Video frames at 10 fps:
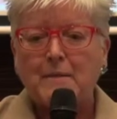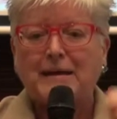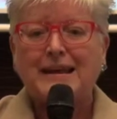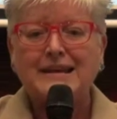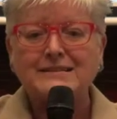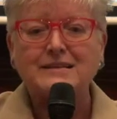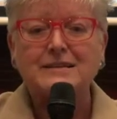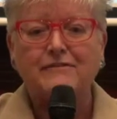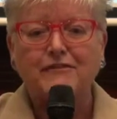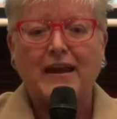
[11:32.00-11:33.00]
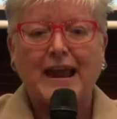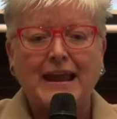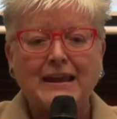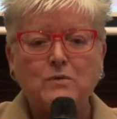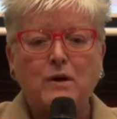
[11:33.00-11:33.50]
But here's a tip for
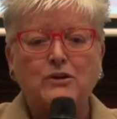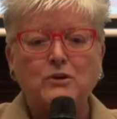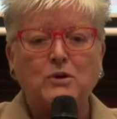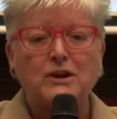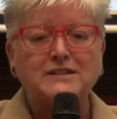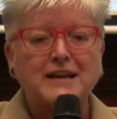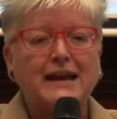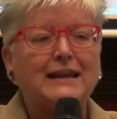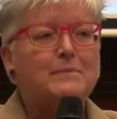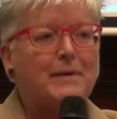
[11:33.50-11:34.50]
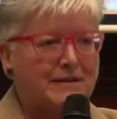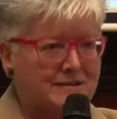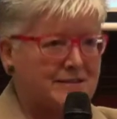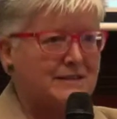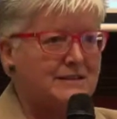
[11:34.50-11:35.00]
anyone who on a daily
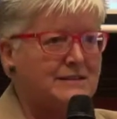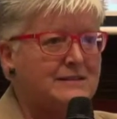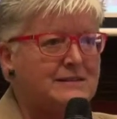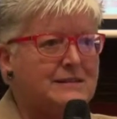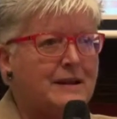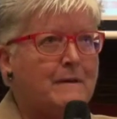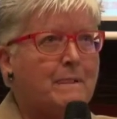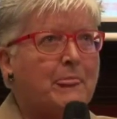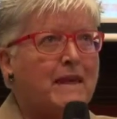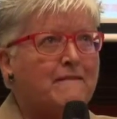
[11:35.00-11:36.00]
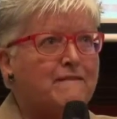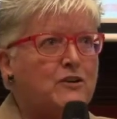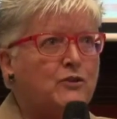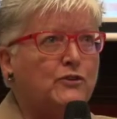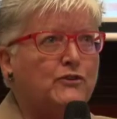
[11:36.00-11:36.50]
basis
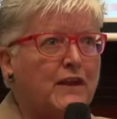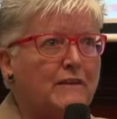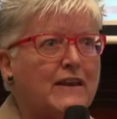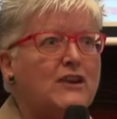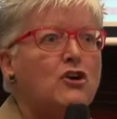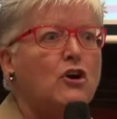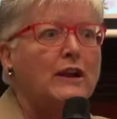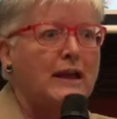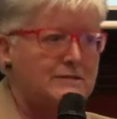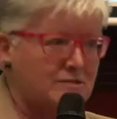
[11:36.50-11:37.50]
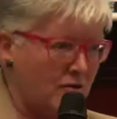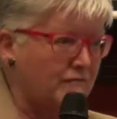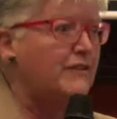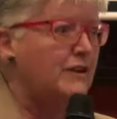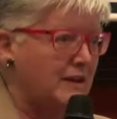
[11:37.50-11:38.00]
feels that they're not as
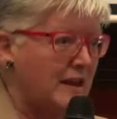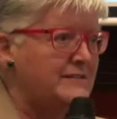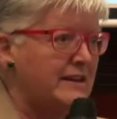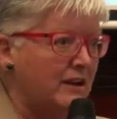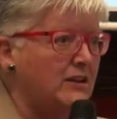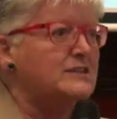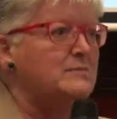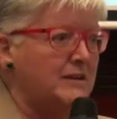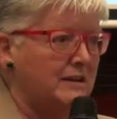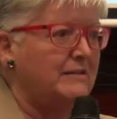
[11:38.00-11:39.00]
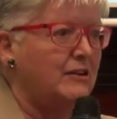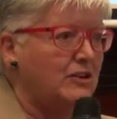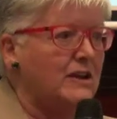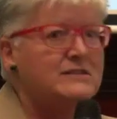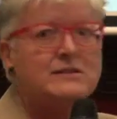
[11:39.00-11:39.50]
confident as they'd like to be.
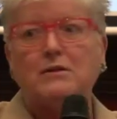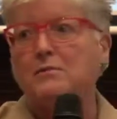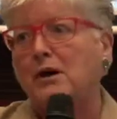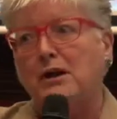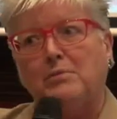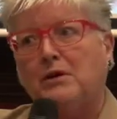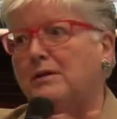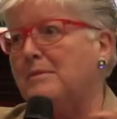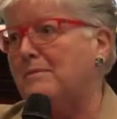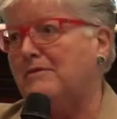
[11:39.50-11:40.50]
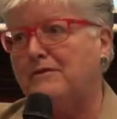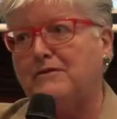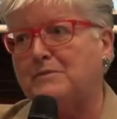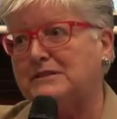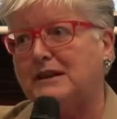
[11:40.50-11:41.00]
Okay, so it might apply to maybe
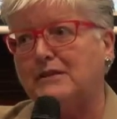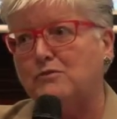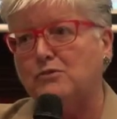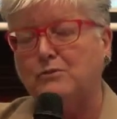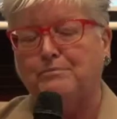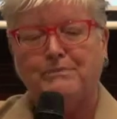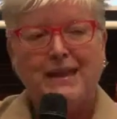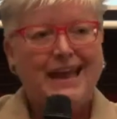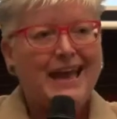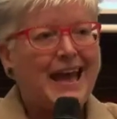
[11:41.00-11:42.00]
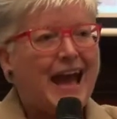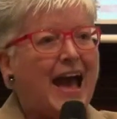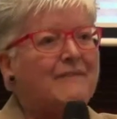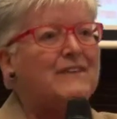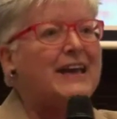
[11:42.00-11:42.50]
50% of the room.
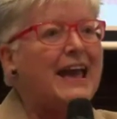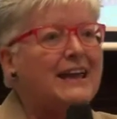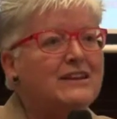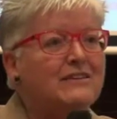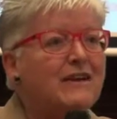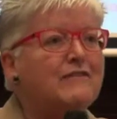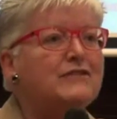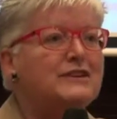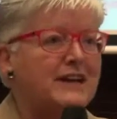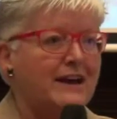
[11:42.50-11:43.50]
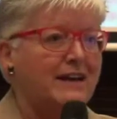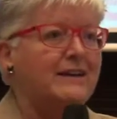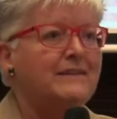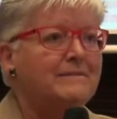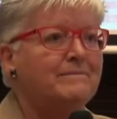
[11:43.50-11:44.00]
At the end of every day,